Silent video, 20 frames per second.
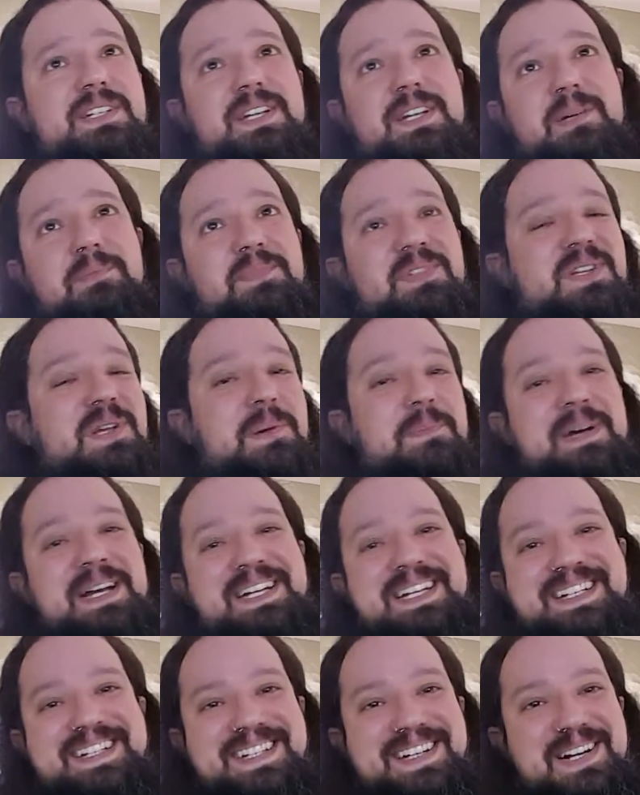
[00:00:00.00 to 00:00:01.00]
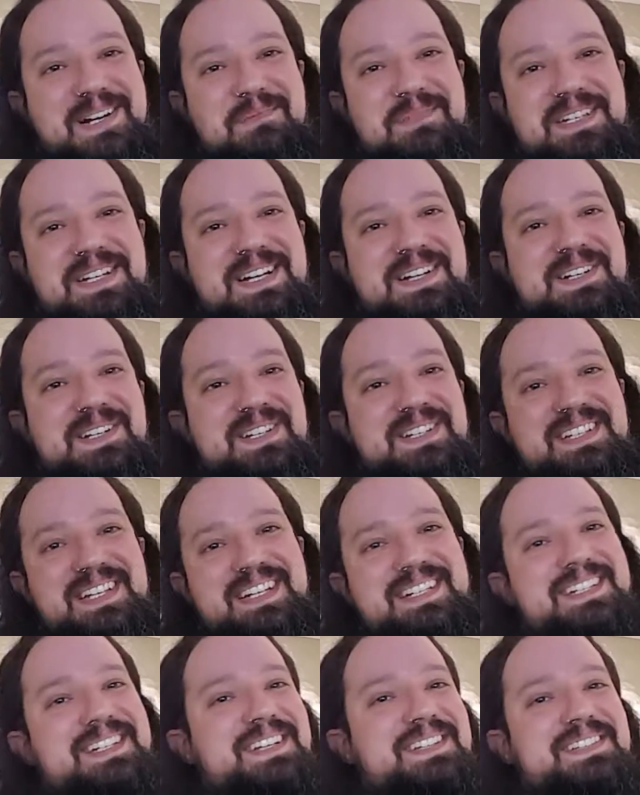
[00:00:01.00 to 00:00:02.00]
it up so many times and
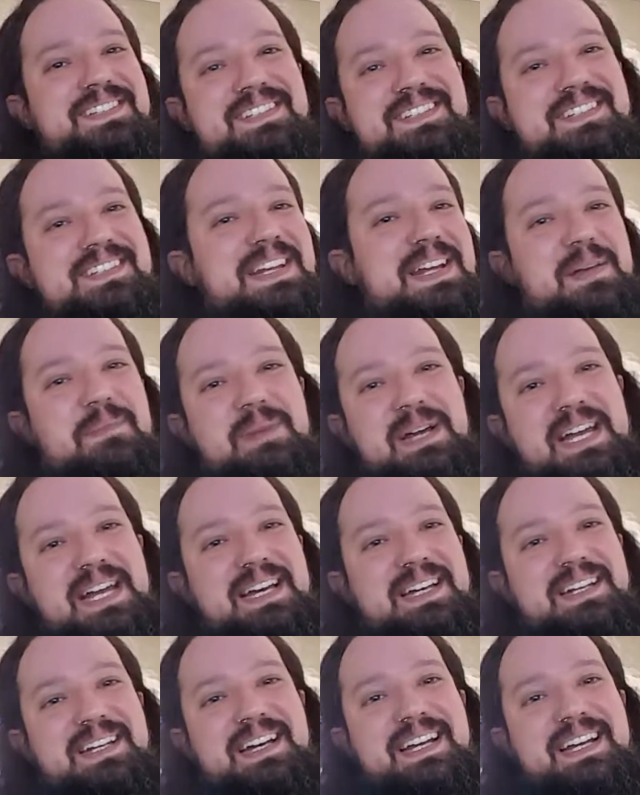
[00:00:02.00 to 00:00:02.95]
it doesn't stay in my head.